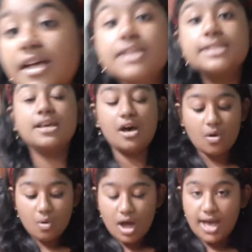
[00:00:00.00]

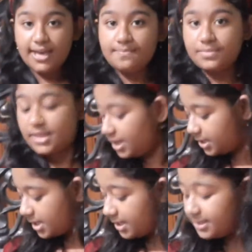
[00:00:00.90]
So I am
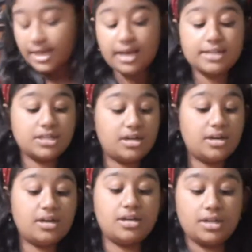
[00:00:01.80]
thinking that
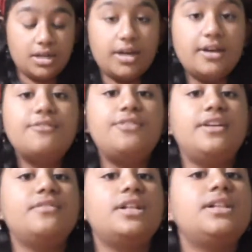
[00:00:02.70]
we
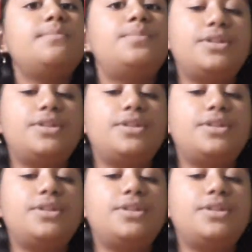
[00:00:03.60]
will